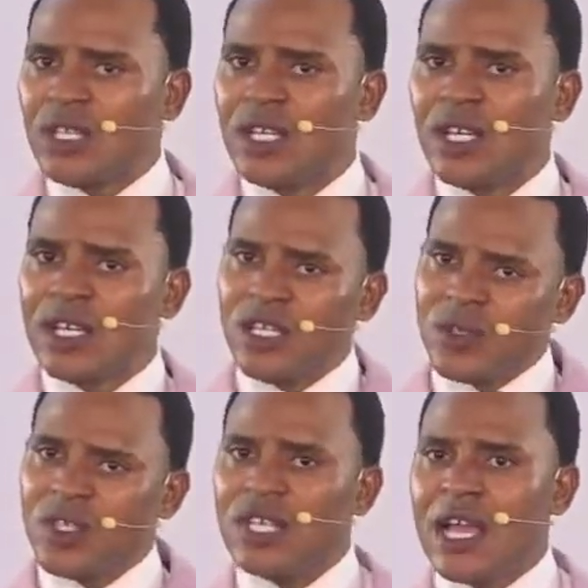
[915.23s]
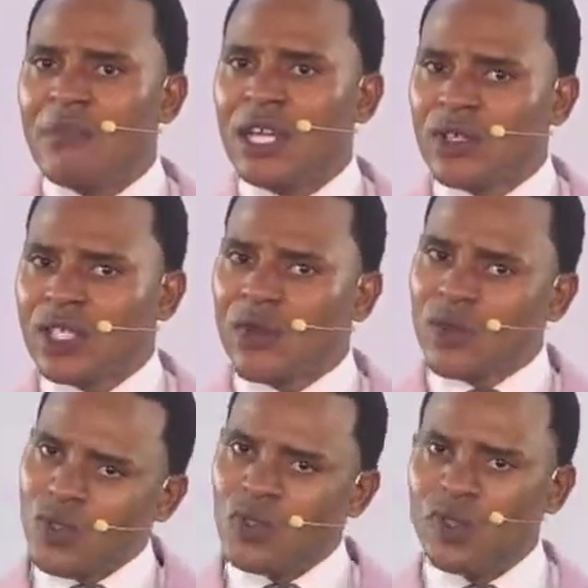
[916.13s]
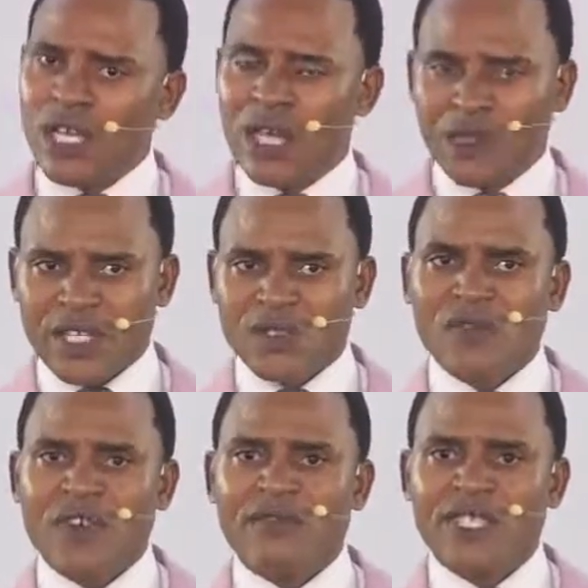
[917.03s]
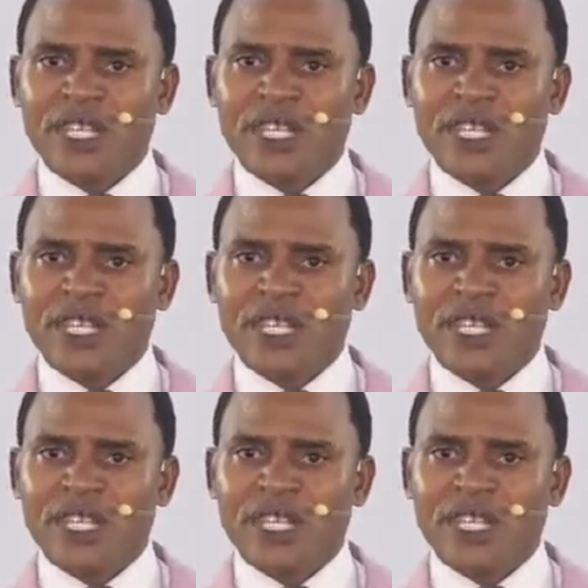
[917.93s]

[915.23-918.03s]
there was a time I thought I was going to die, but I survived the death.